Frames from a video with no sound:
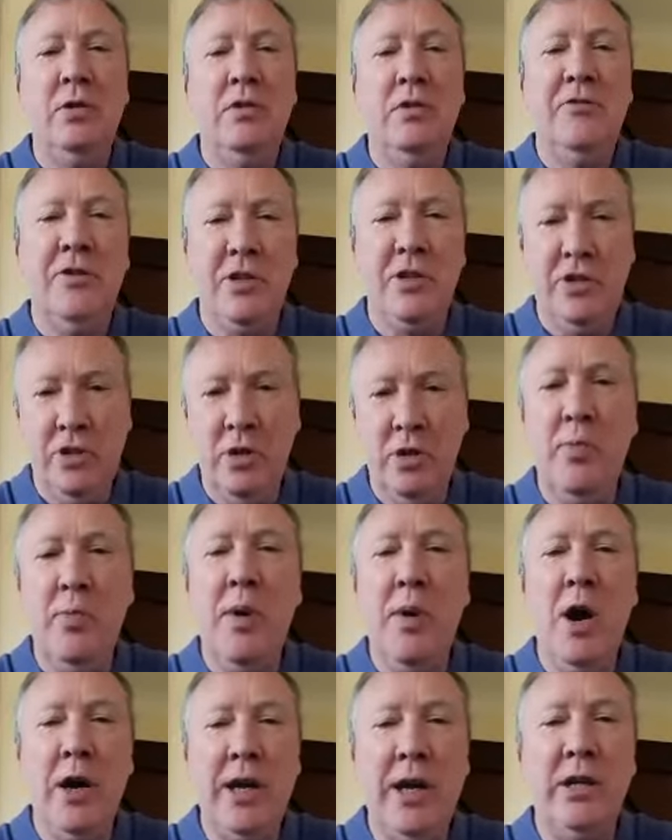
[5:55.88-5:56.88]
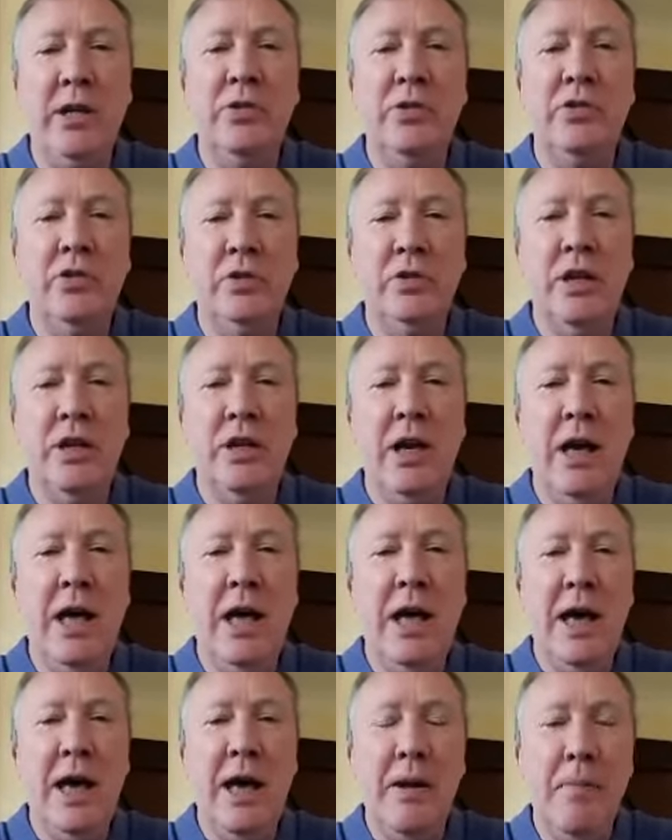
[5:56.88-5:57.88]
for the supermarkets,
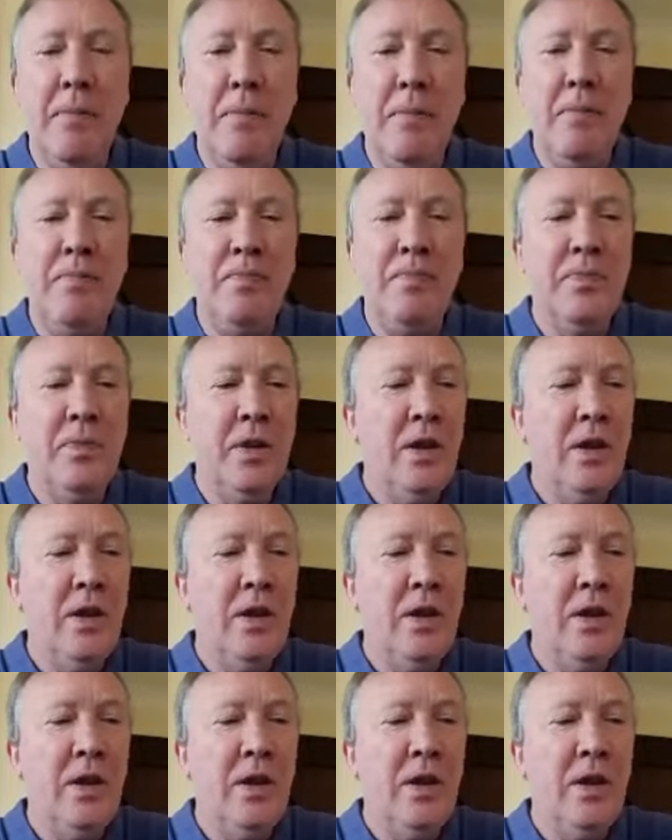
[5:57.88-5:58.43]
um,